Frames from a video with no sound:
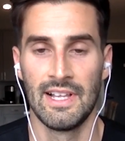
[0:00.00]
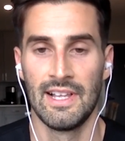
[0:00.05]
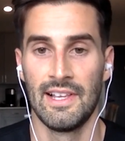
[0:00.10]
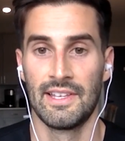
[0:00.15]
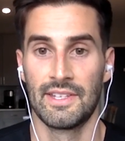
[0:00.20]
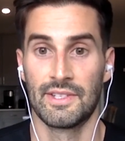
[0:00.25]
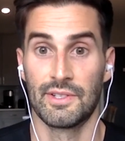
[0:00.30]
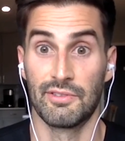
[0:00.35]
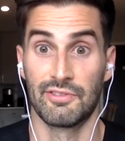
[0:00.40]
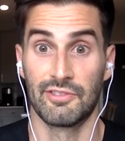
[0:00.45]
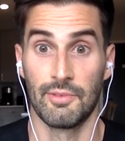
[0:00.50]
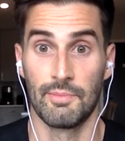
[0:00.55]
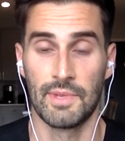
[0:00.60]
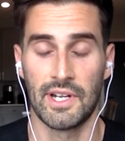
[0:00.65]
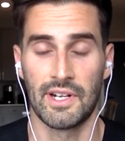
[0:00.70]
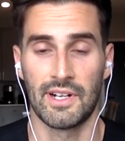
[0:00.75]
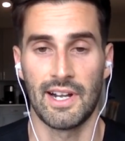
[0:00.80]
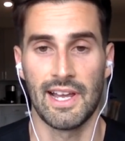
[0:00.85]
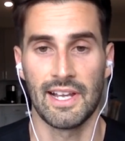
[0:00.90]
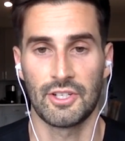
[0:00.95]
So, from
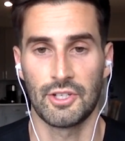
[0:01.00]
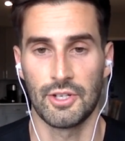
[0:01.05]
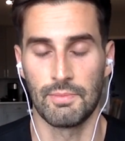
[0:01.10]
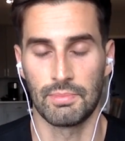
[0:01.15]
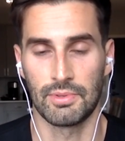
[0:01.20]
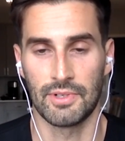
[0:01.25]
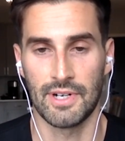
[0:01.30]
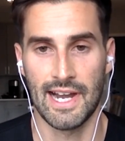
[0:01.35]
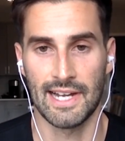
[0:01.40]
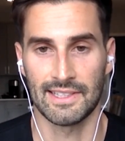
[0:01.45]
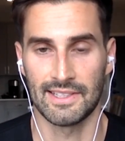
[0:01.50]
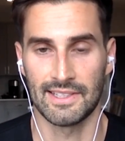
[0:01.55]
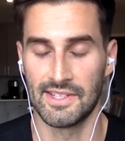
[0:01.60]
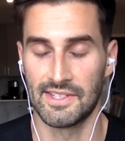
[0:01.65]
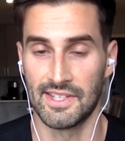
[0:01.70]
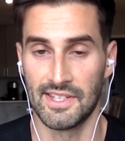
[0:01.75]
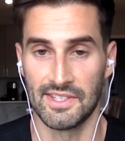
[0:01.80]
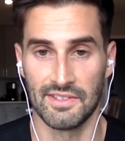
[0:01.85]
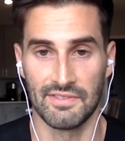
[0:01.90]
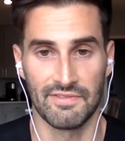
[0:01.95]
there, I actually practiced
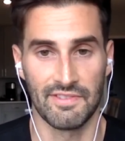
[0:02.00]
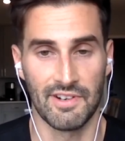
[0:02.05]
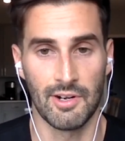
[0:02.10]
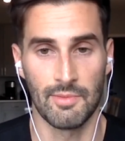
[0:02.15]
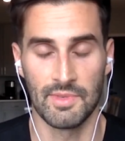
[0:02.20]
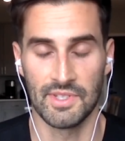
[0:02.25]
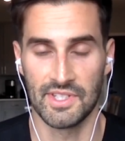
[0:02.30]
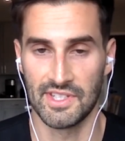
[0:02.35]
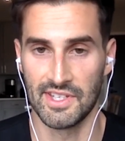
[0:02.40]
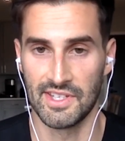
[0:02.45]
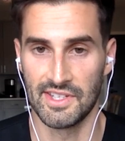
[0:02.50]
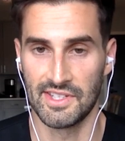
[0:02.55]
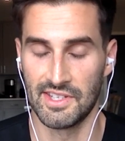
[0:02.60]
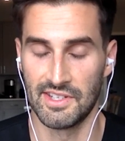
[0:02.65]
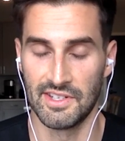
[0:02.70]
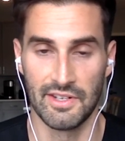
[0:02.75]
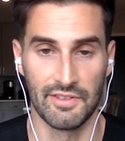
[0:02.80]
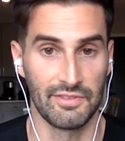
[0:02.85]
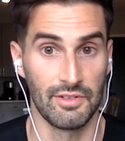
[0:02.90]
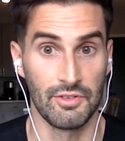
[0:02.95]
as a pharmacist in
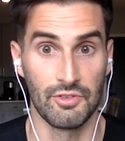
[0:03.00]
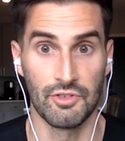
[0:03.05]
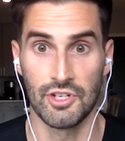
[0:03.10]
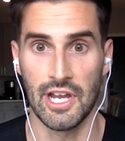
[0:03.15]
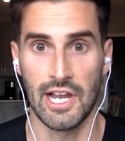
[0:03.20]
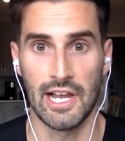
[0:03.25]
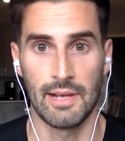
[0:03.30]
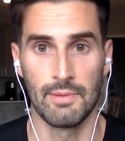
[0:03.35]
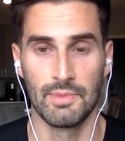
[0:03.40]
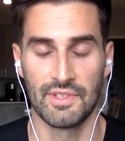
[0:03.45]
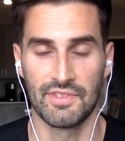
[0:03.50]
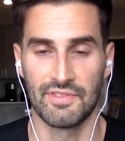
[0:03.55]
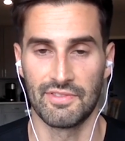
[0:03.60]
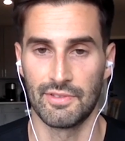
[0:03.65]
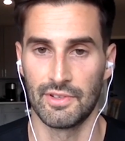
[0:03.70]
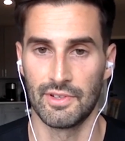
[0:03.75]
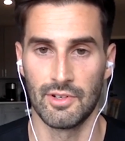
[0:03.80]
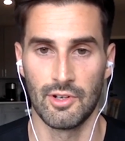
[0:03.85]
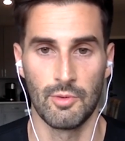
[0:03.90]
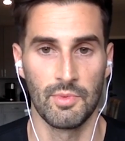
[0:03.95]
different jobs
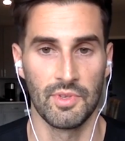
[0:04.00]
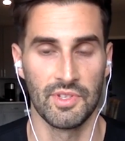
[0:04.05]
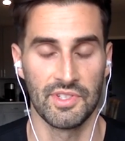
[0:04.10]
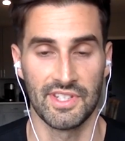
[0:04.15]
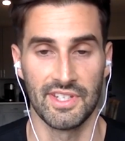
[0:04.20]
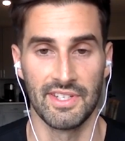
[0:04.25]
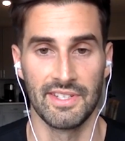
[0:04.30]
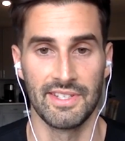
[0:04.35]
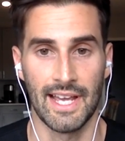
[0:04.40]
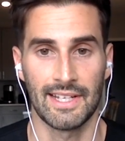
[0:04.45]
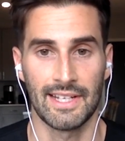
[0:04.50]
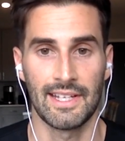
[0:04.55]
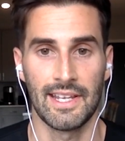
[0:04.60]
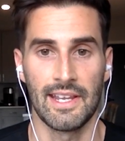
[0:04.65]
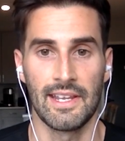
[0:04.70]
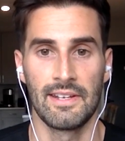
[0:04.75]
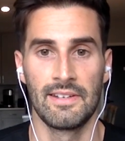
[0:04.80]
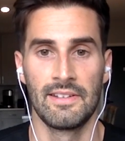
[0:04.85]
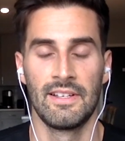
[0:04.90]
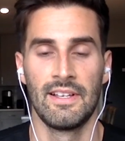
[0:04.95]
for almost a
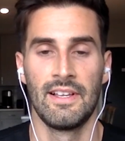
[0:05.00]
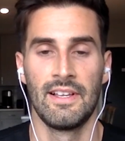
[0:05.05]
decade.